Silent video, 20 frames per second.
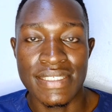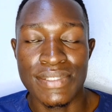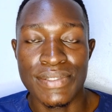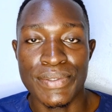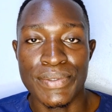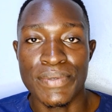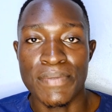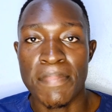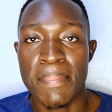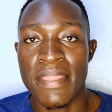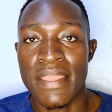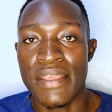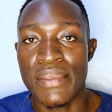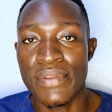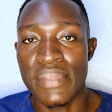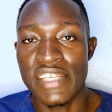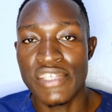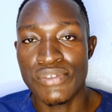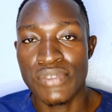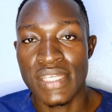So
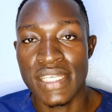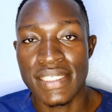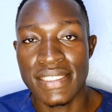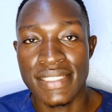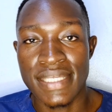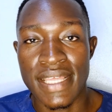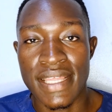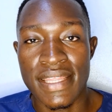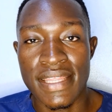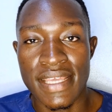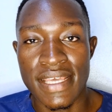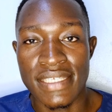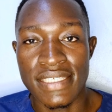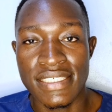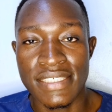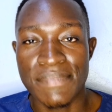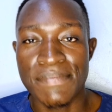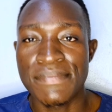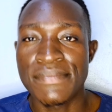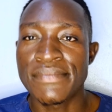you need to understand
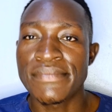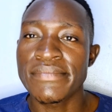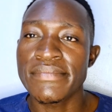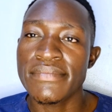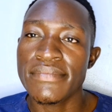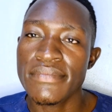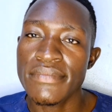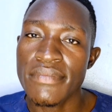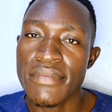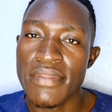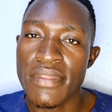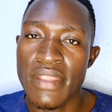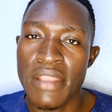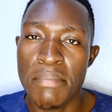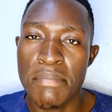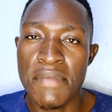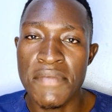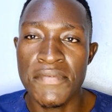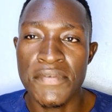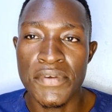that
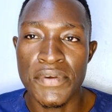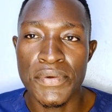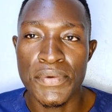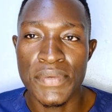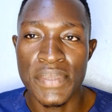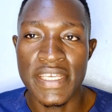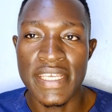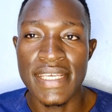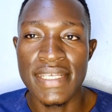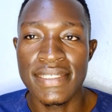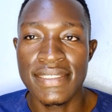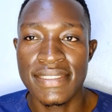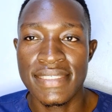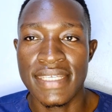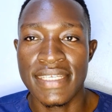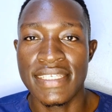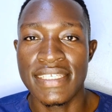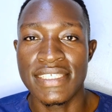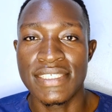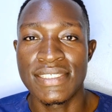before we get
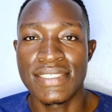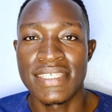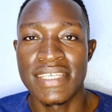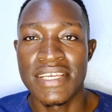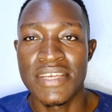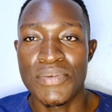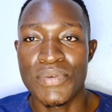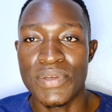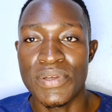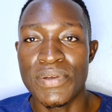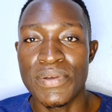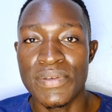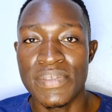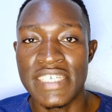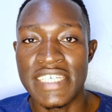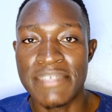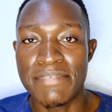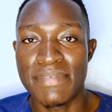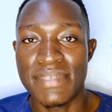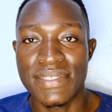started, we go
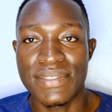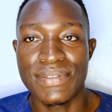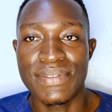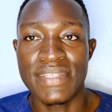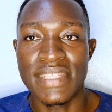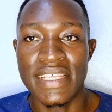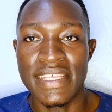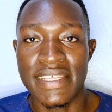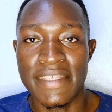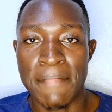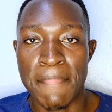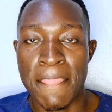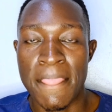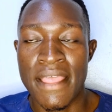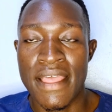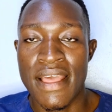deeper to the